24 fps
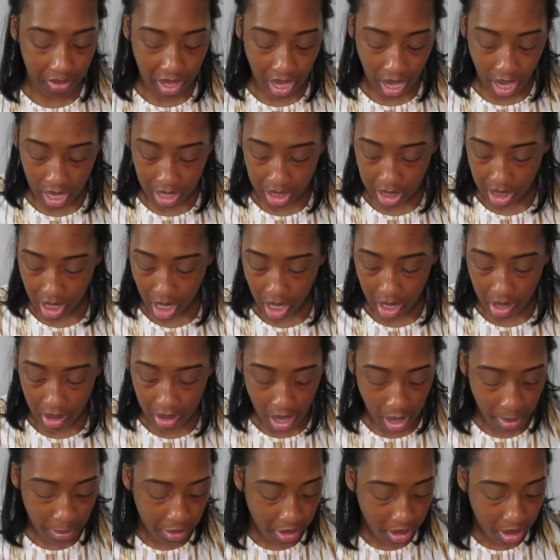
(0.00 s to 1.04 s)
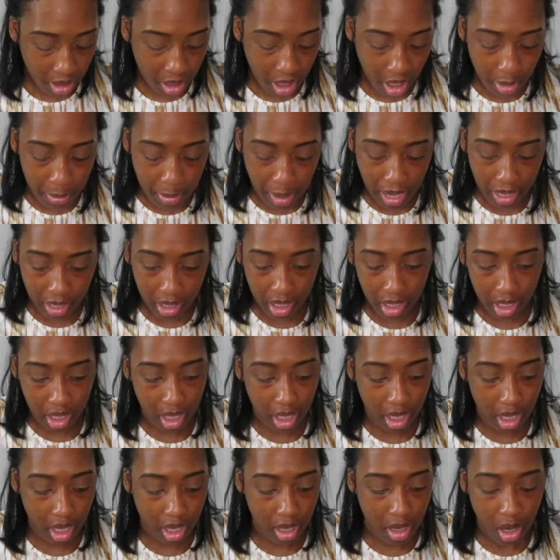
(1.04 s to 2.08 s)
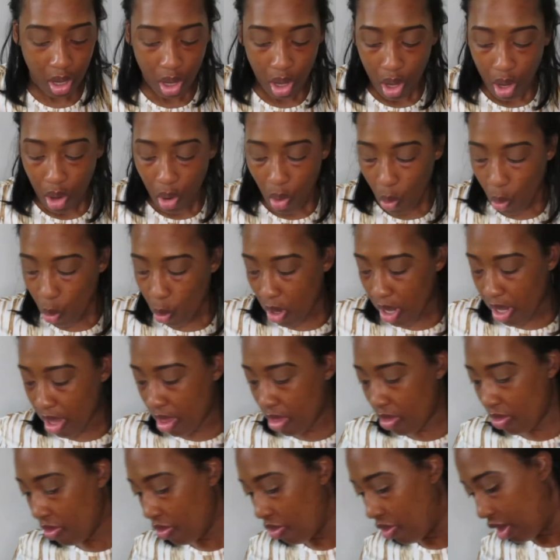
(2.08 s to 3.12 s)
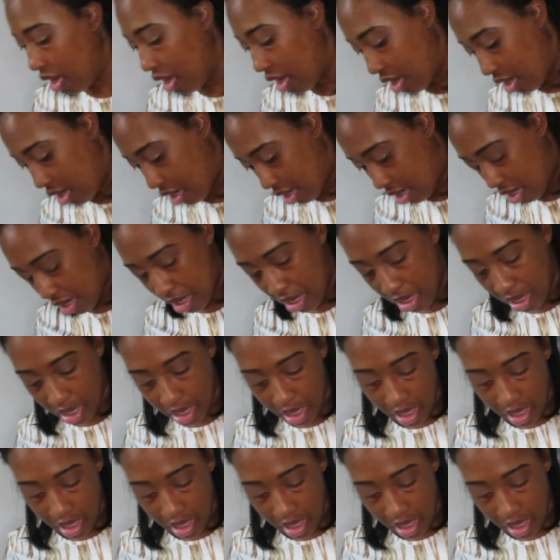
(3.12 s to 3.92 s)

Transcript: the eyeshadow. I'm going to go back in with the